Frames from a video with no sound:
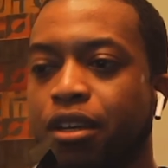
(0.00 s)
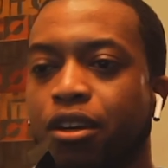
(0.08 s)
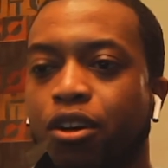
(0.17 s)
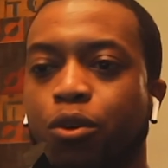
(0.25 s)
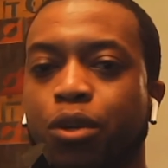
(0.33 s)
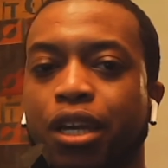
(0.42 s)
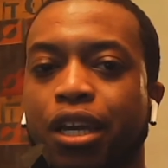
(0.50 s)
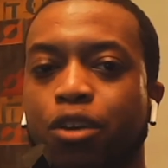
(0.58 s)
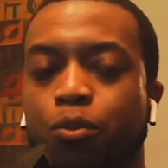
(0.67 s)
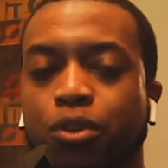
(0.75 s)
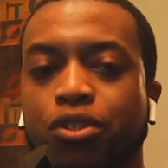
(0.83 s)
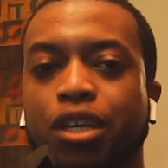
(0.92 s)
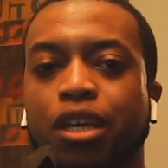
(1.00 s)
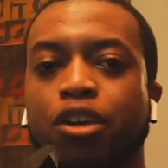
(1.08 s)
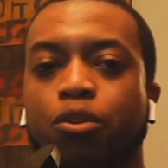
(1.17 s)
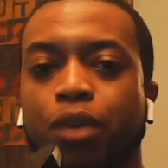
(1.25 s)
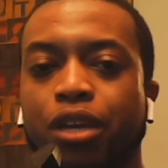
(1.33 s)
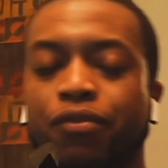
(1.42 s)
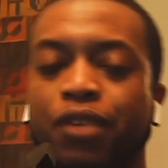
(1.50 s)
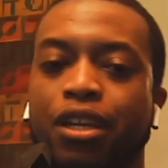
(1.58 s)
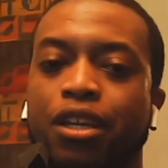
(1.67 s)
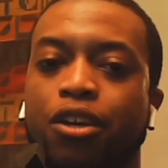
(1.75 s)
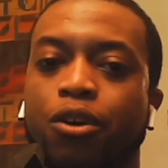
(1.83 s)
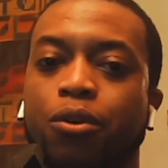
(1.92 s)
Okay, once again, great
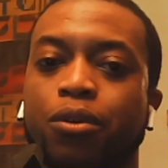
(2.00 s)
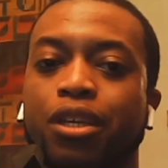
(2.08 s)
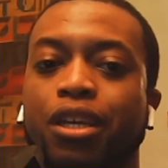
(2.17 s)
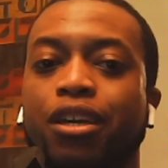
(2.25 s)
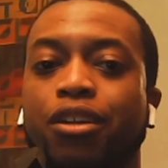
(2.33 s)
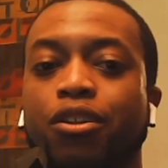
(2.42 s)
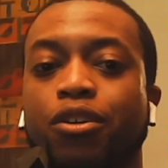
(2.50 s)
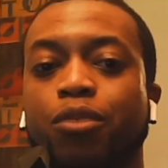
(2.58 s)
video. Yeah, looking